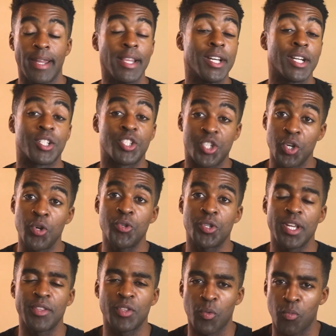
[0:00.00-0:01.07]
Now look,
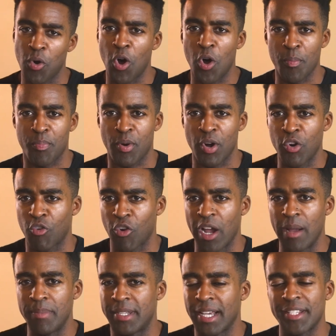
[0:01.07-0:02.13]
choosing the wrong
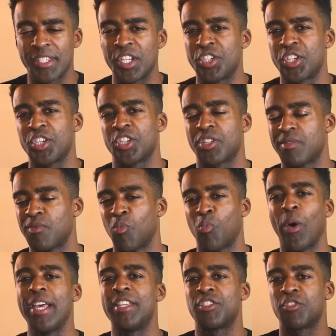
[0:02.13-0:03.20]
program doesn't just
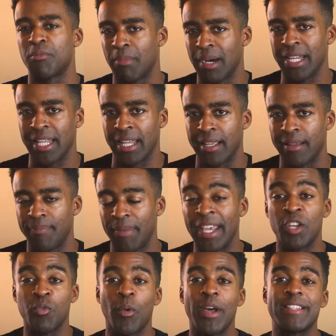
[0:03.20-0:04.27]
waste your money. It
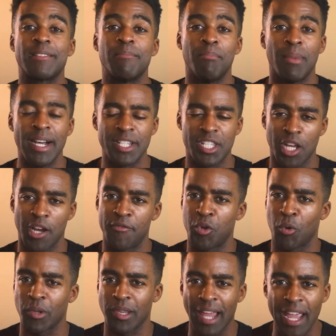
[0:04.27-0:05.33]
can waste months of
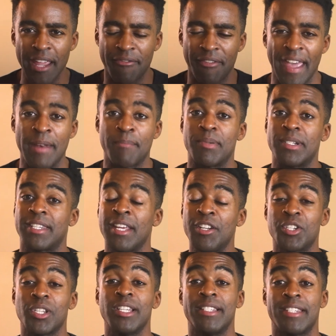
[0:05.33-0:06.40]
your life and
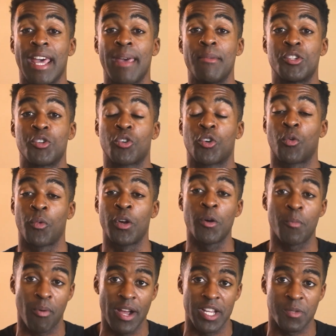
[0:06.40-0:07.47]
potentially damage your
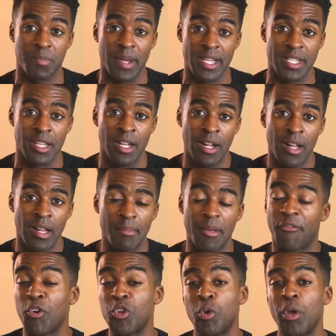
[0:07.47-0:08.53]
career prospects
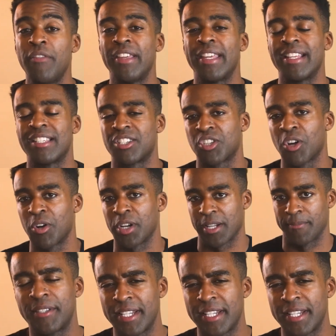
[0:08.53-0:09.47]
before you even get started.